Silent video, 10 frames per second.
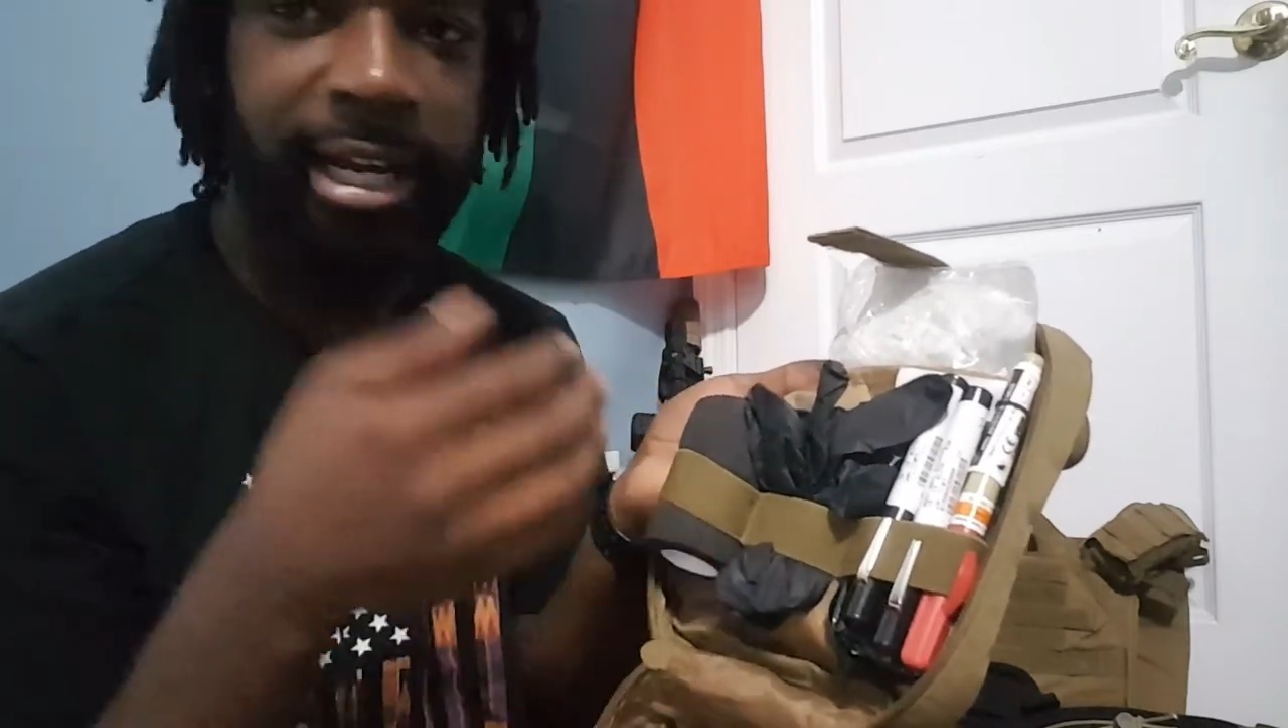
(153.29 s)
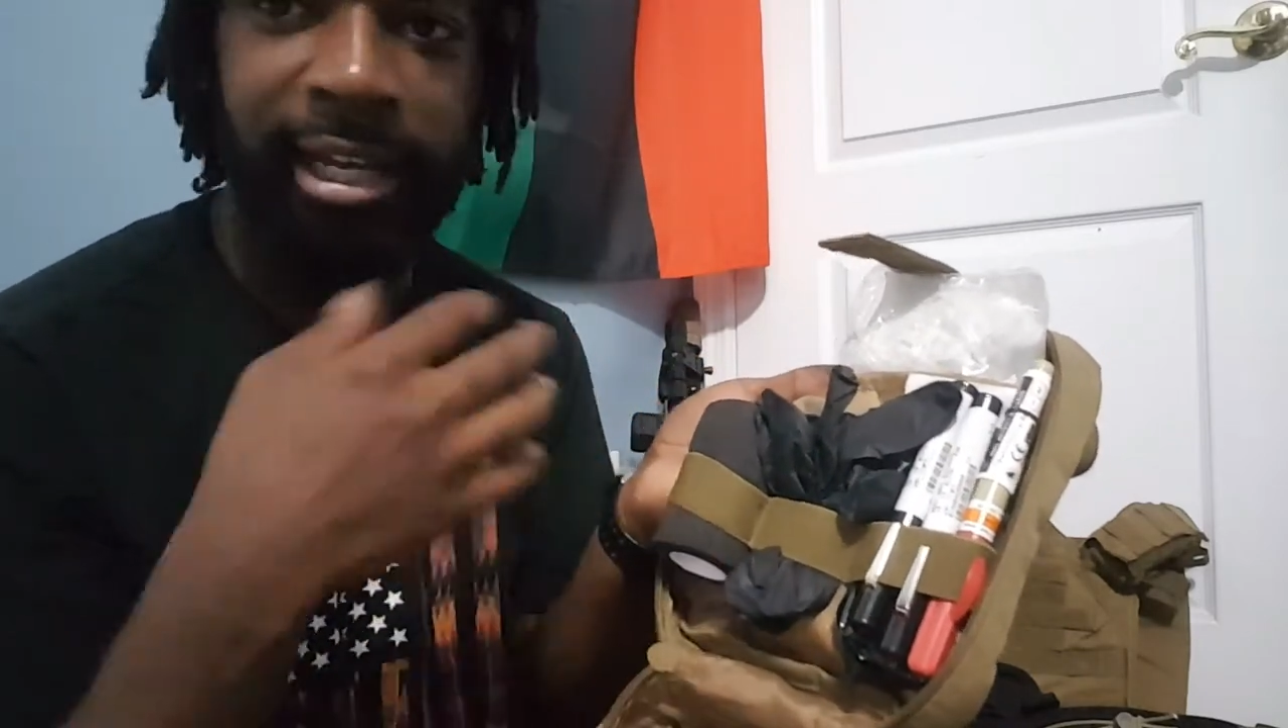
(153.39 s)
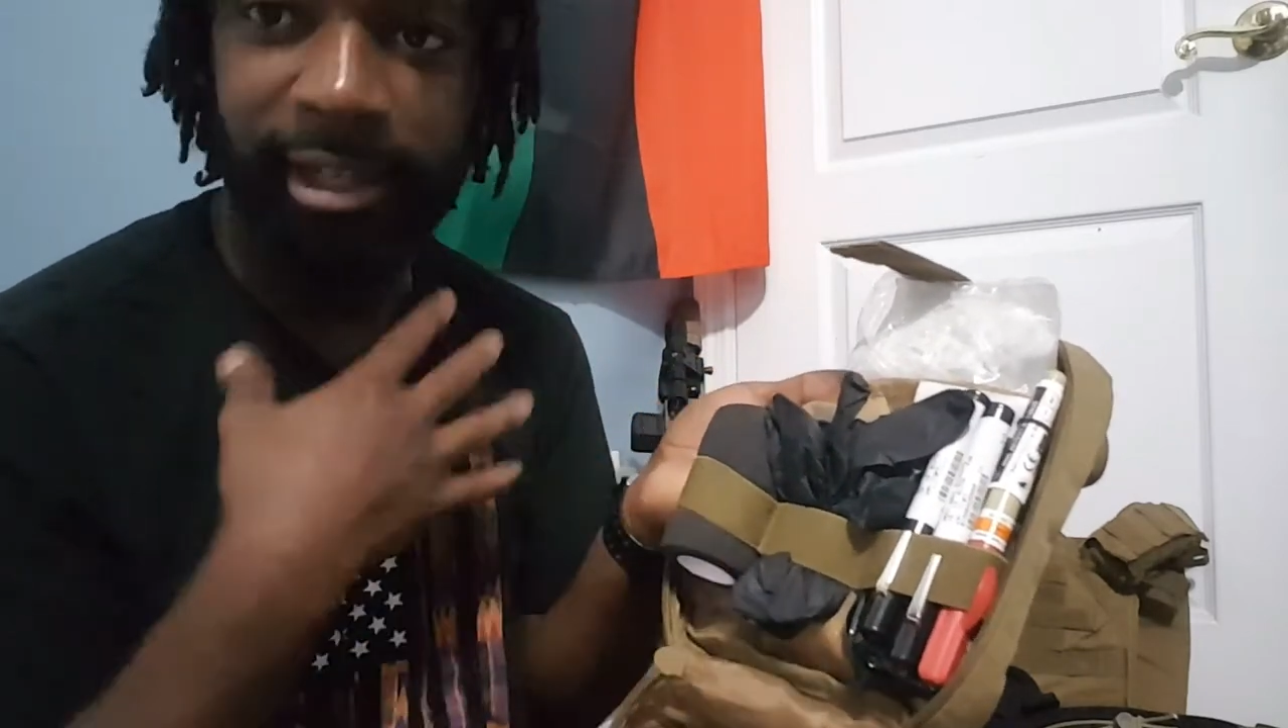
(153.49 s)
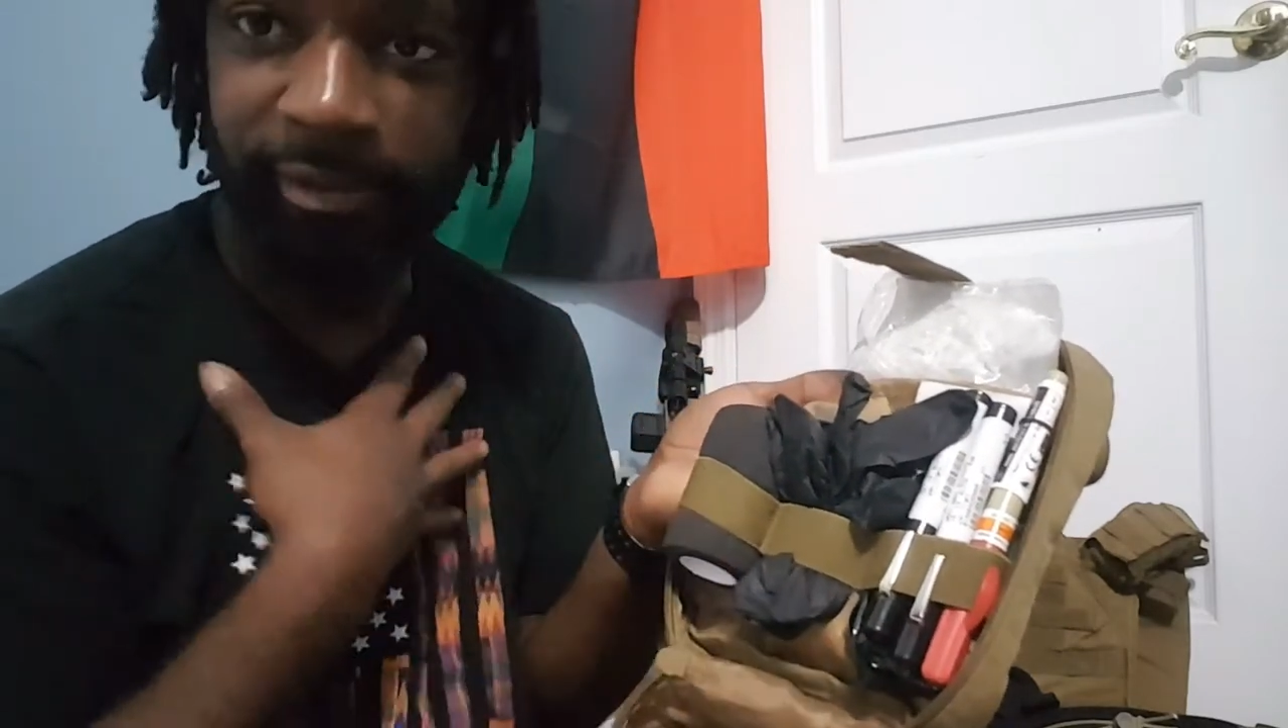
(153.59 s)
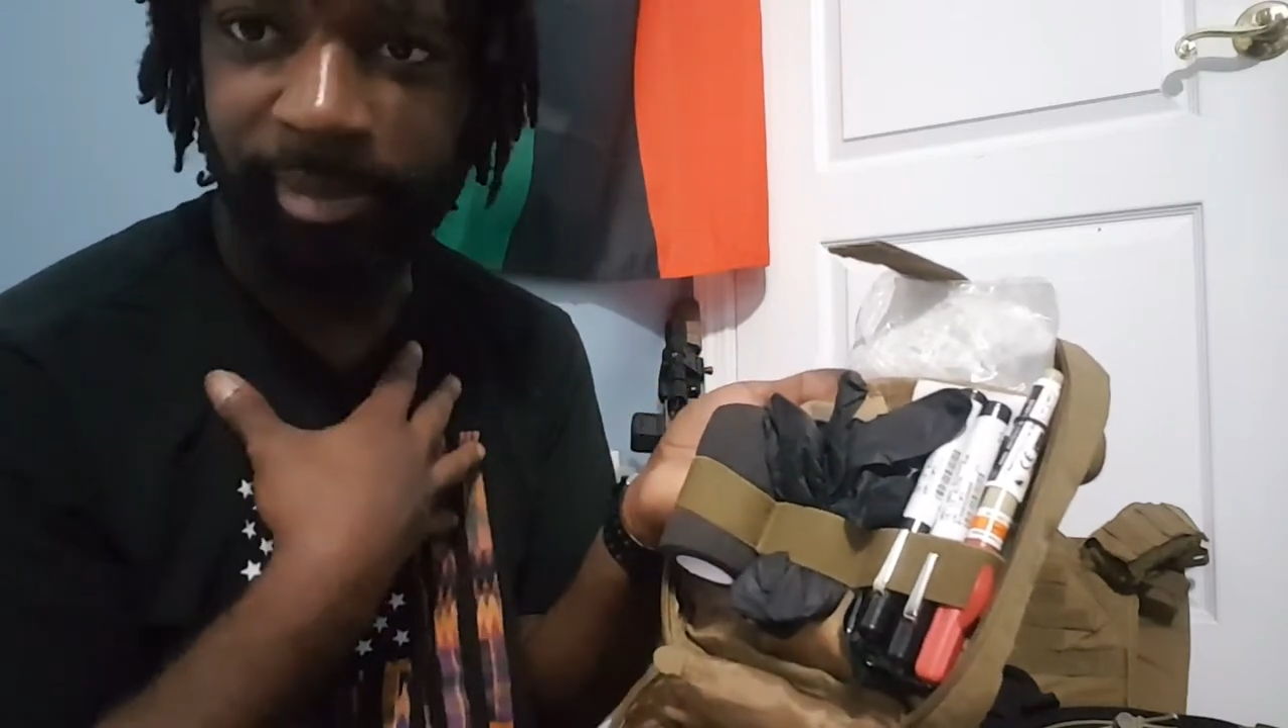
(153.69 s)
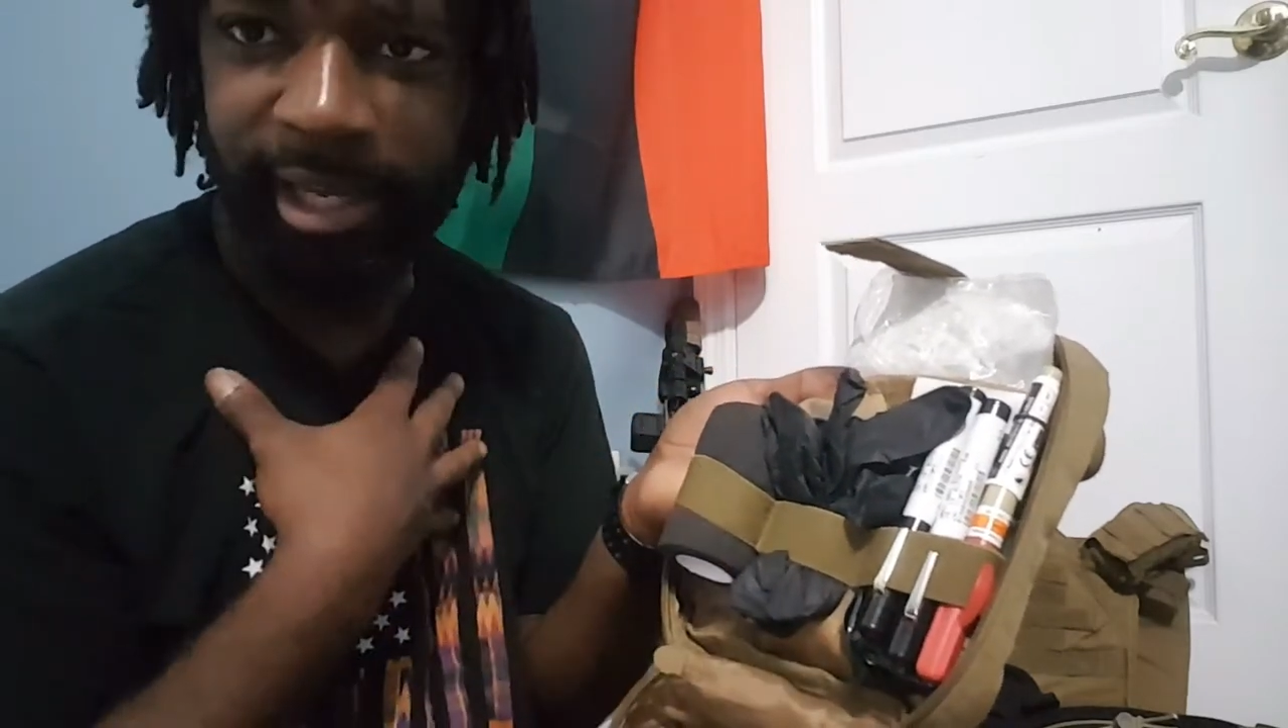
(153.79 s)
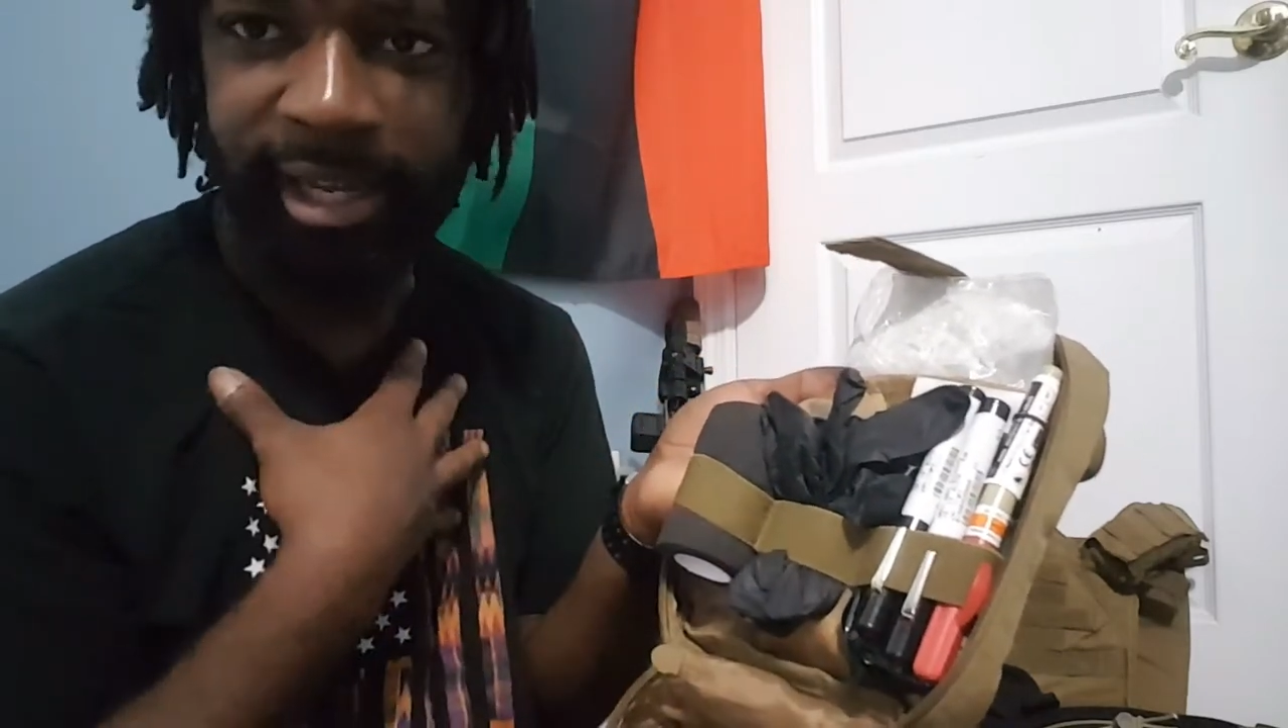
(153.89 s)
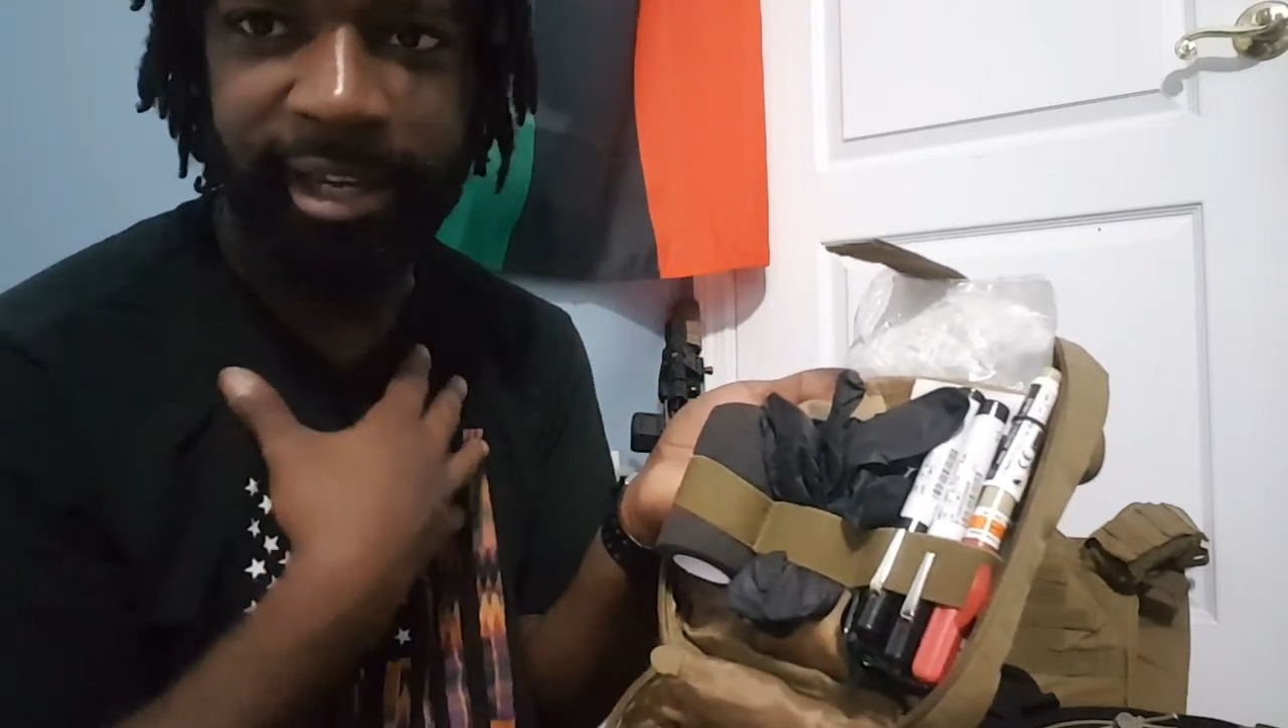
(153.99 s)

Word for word: I love black,